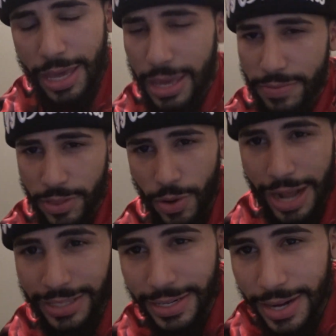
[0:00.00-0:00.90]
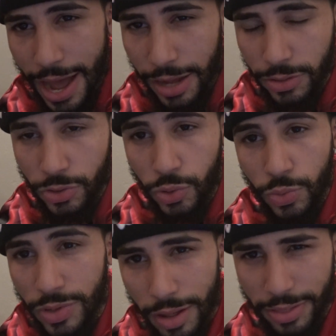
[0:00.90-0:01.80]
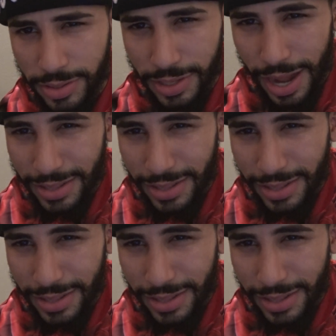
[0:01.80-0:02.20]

even though I did not do nothing today.